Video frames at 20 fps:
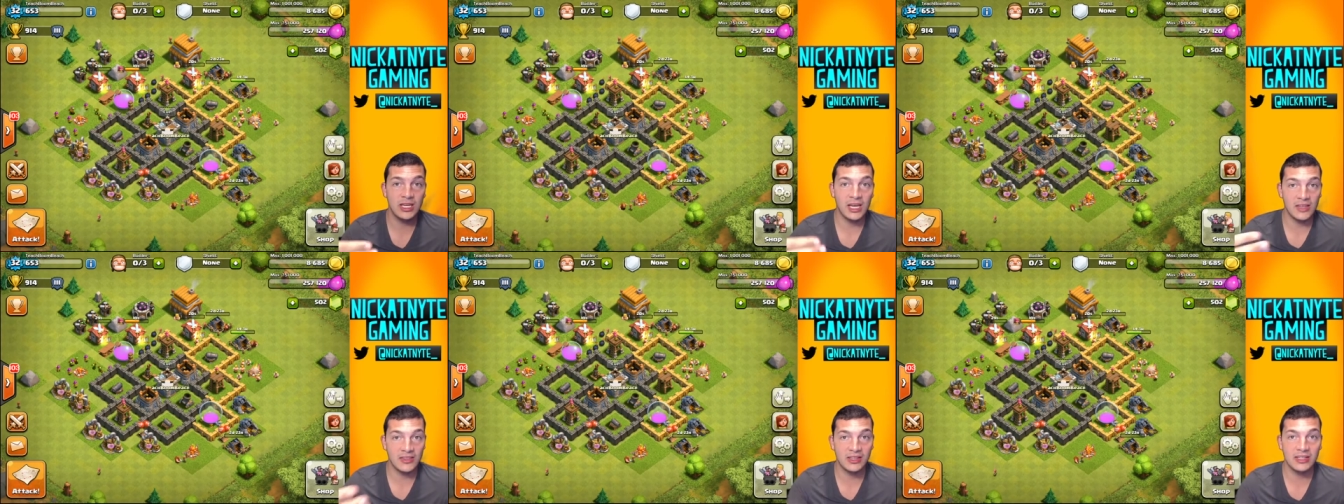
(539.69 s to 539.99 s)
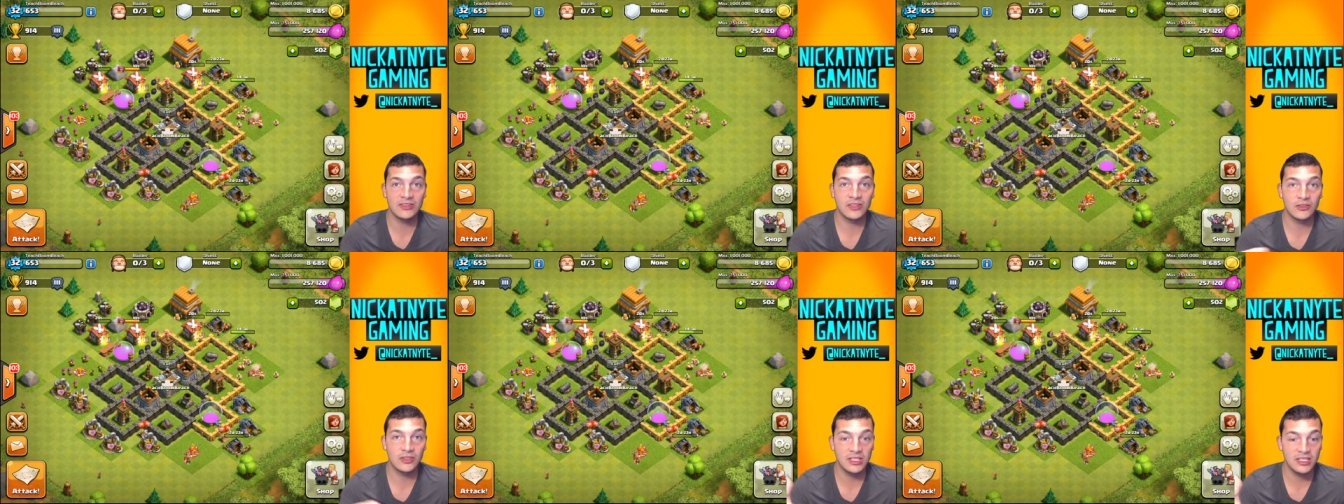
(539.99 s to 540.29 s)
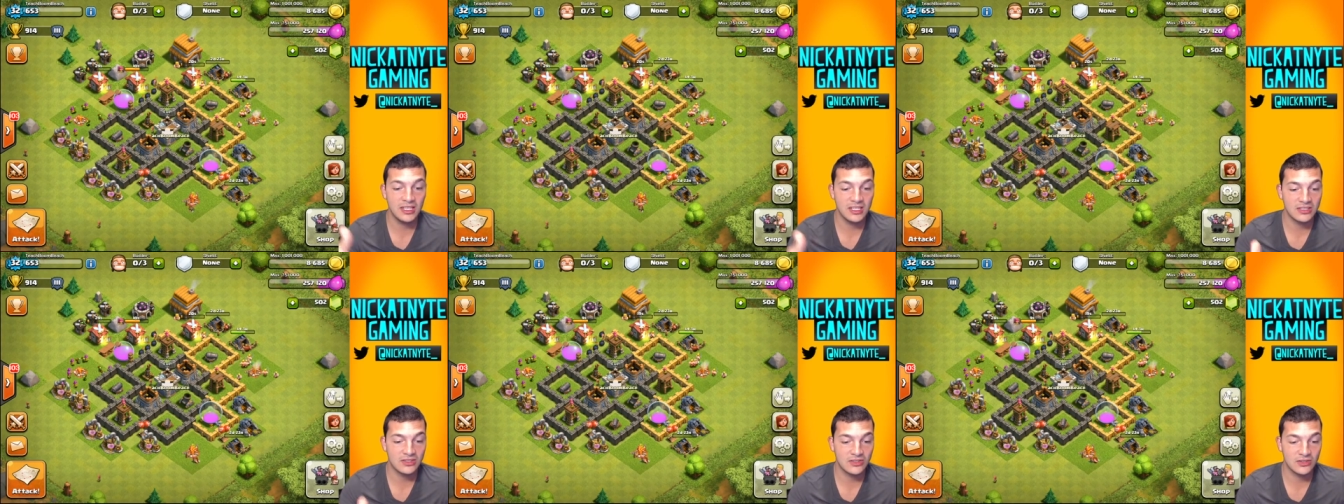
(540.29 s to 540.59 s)
And then it's already
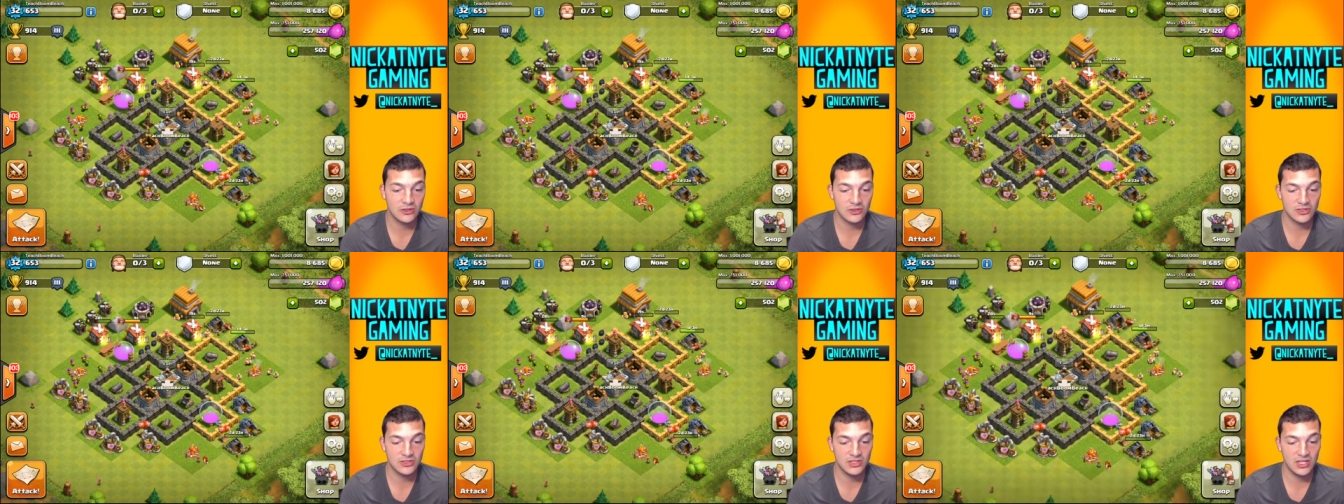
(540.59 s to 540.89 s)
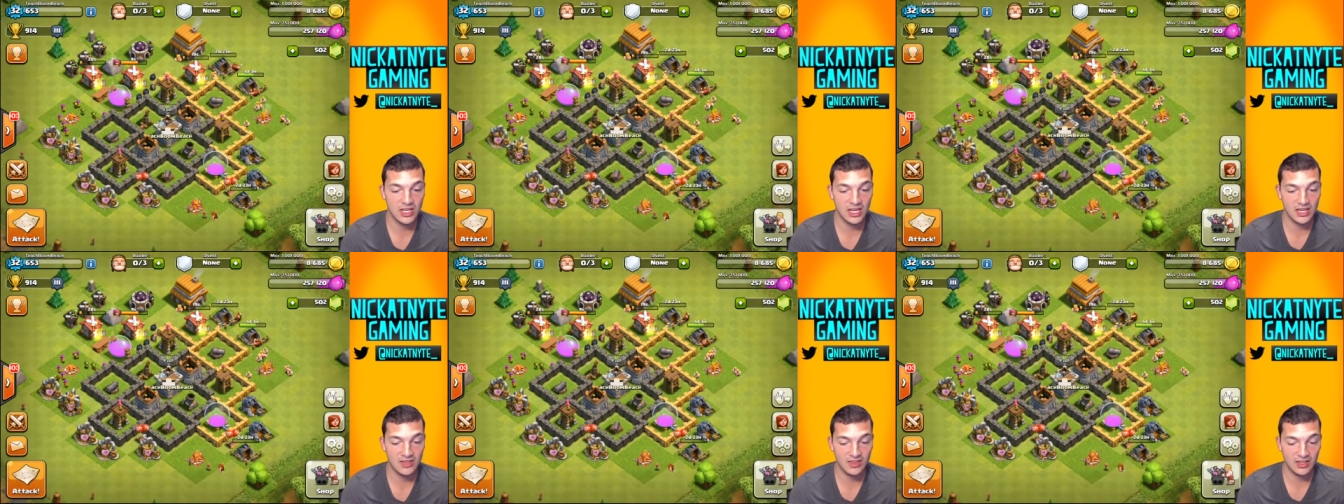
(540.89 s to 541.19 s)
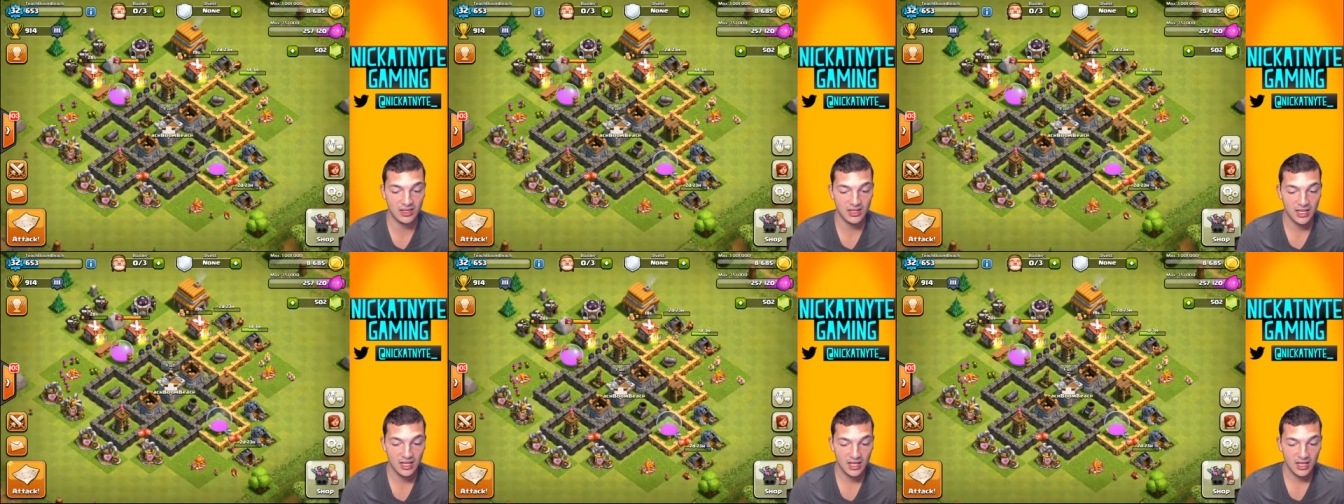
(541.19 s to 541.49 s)
next Thursday. And
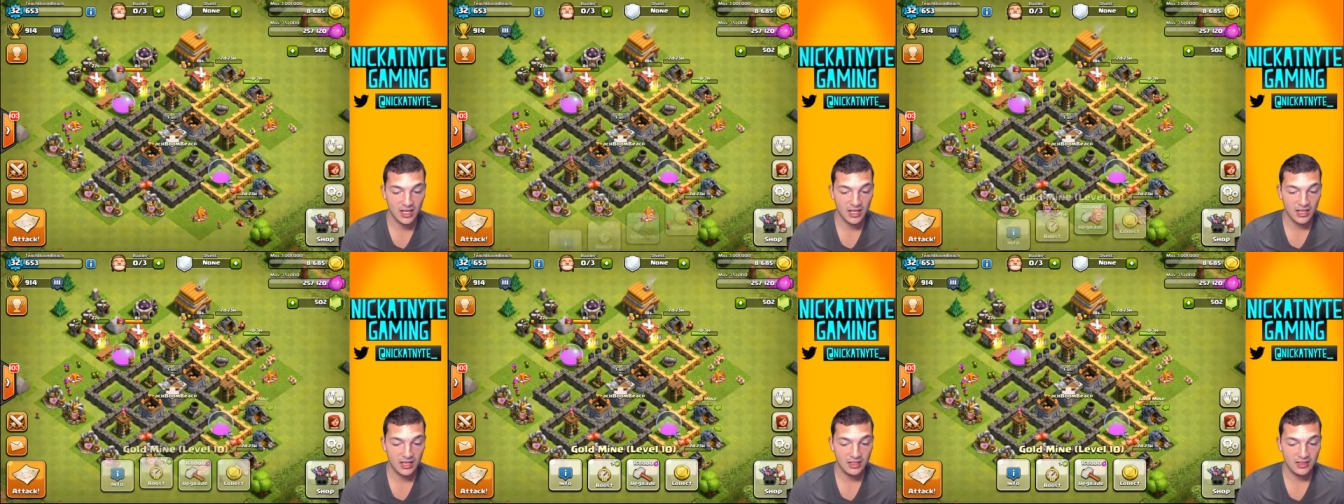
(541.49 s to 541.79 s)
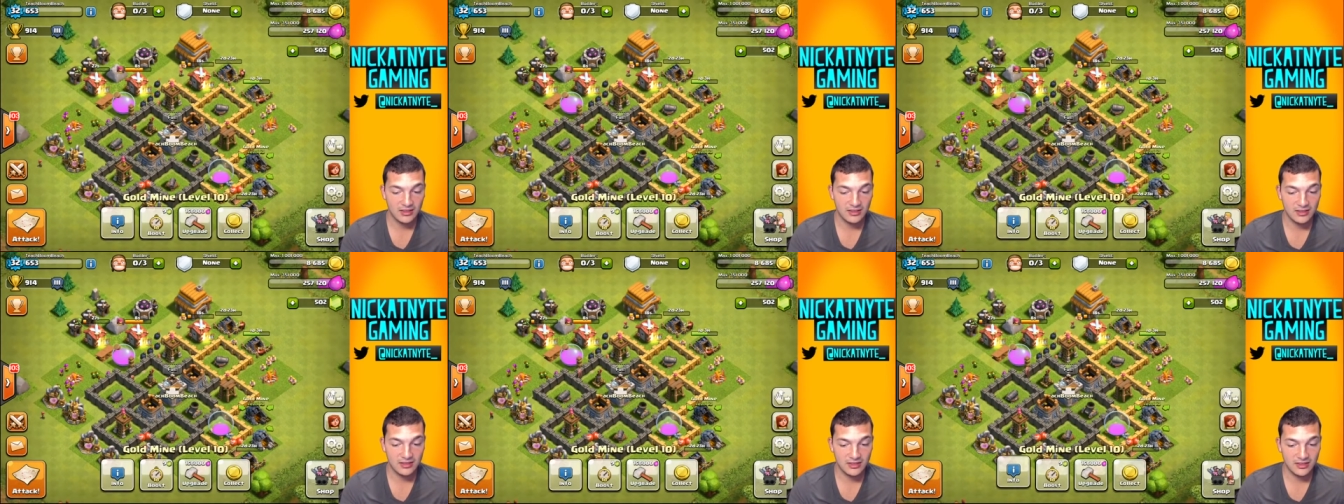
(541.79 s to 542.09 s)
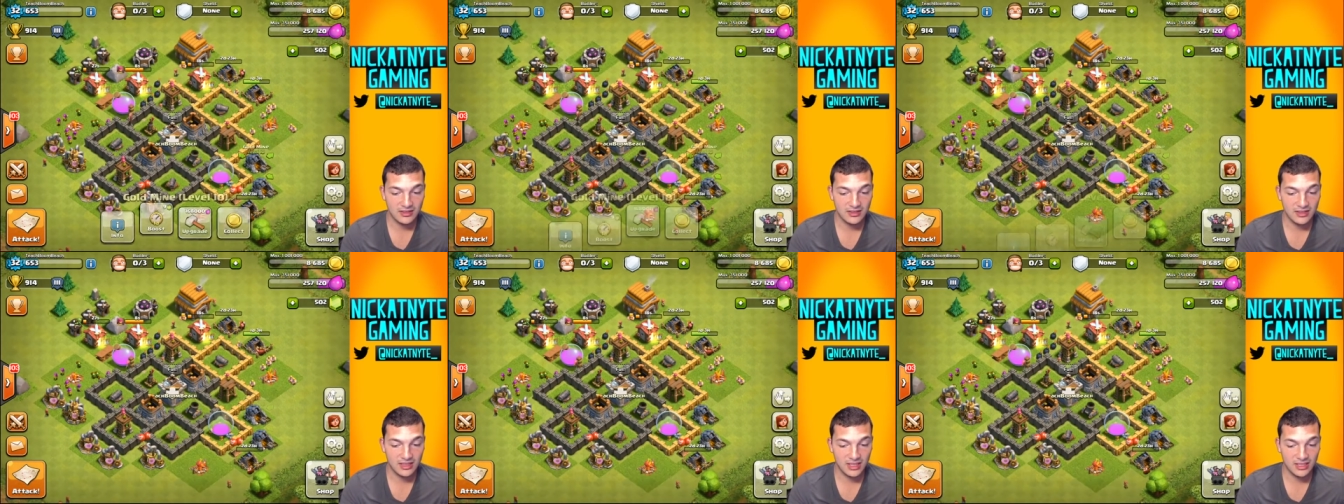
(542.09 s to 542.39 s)
then
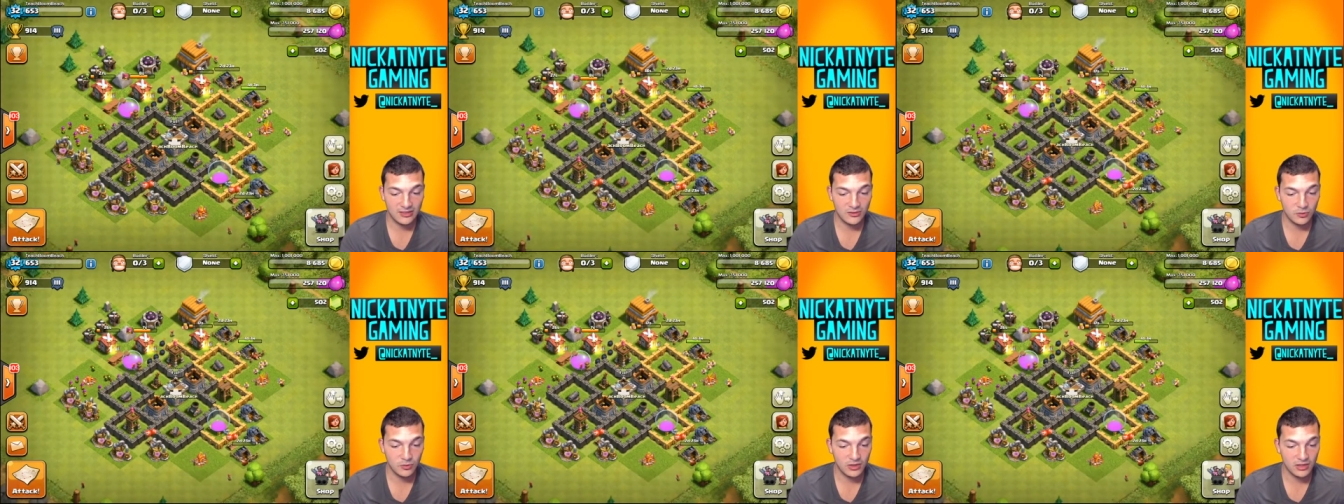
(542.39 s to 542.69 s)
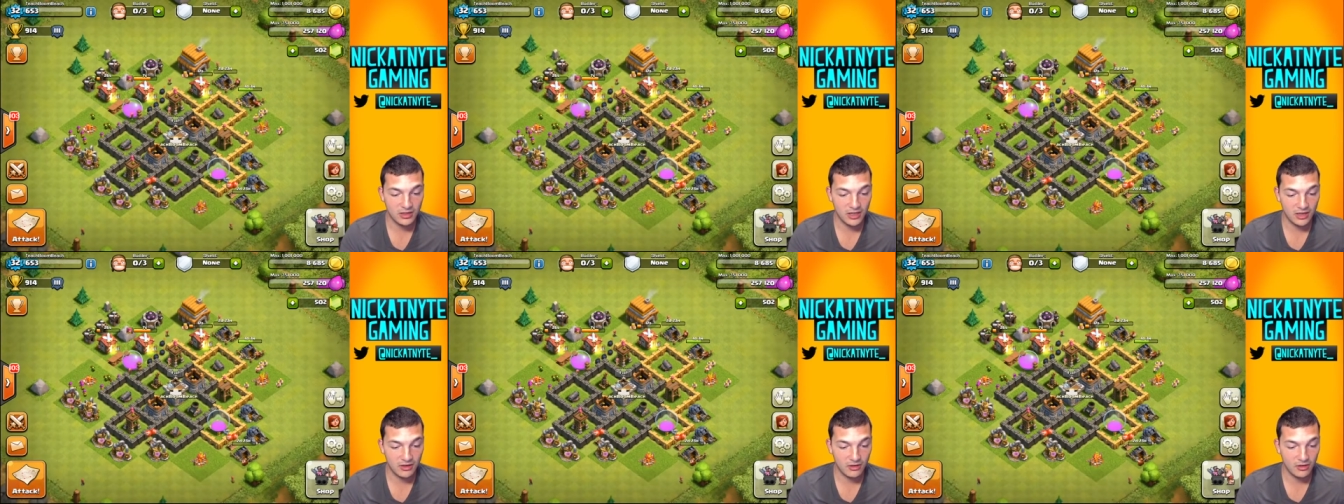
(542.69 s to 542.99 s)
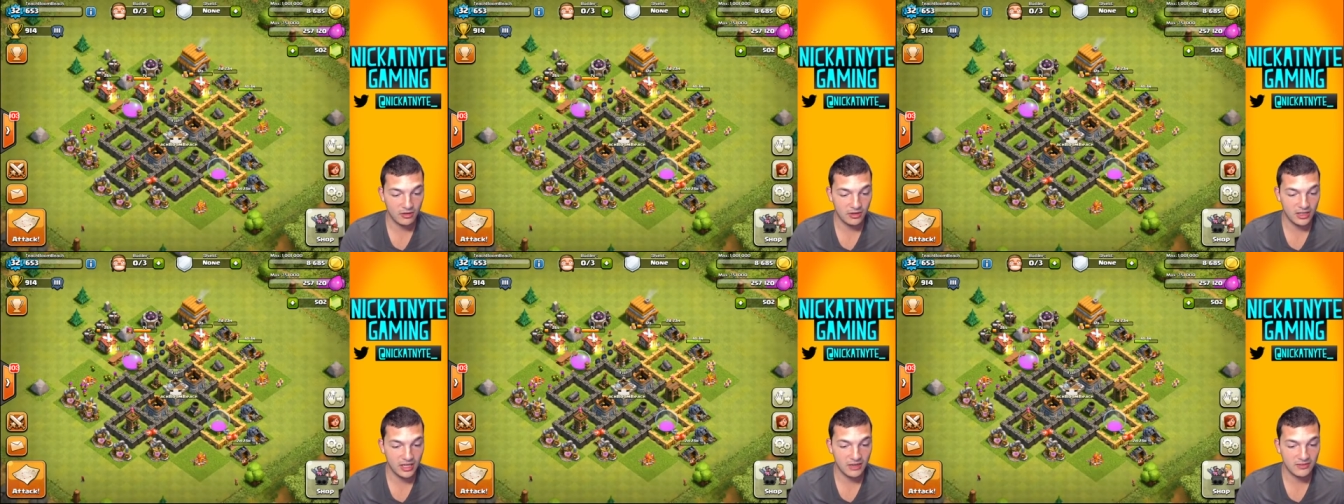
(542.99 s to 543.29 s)
that's when I
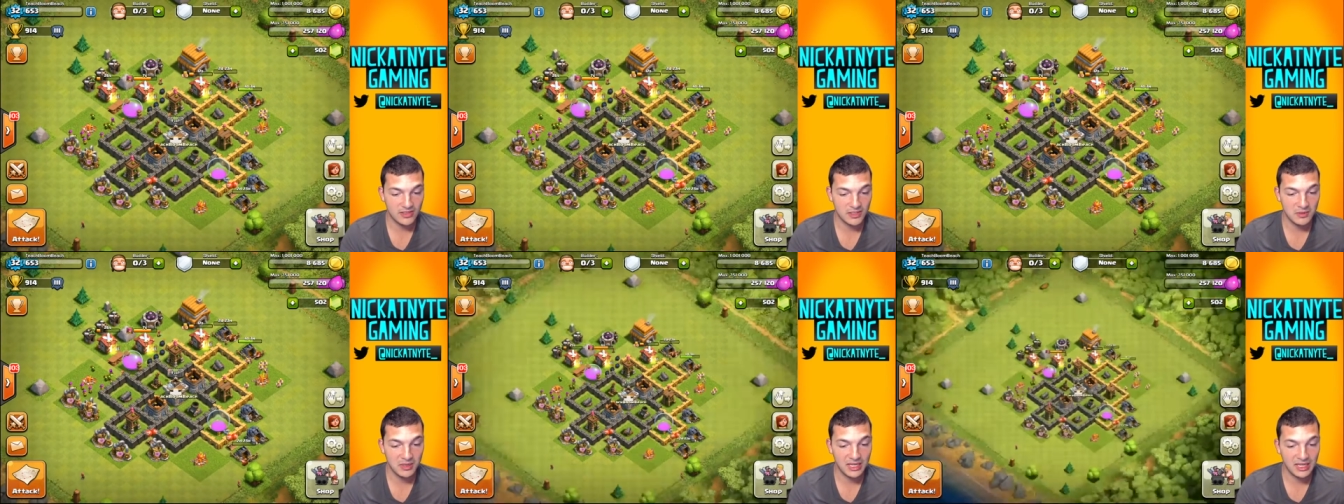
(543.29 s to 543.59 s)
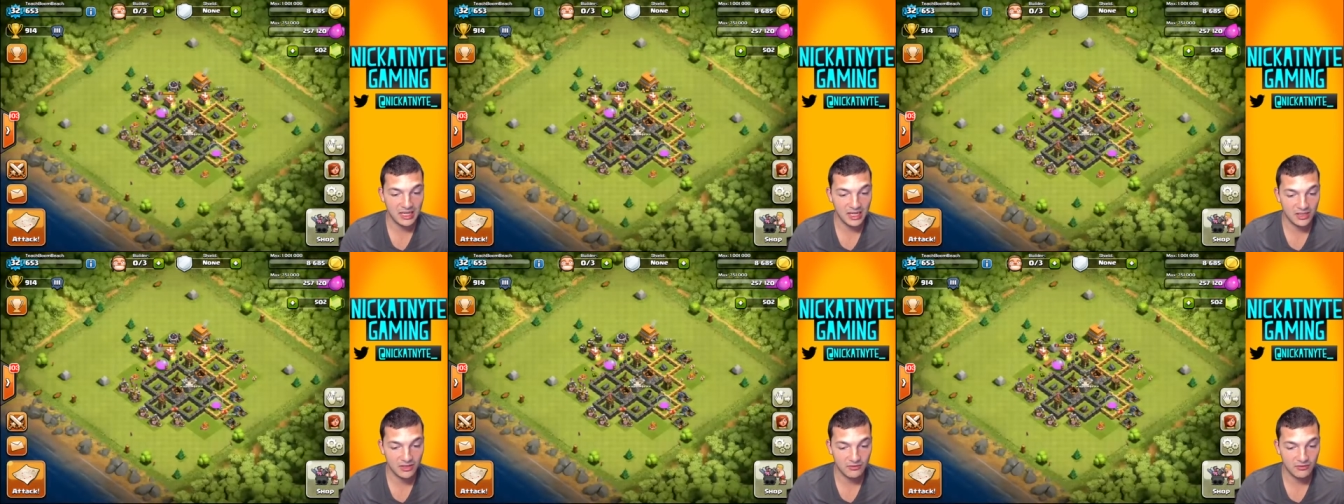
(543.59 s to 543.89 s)
already have to make another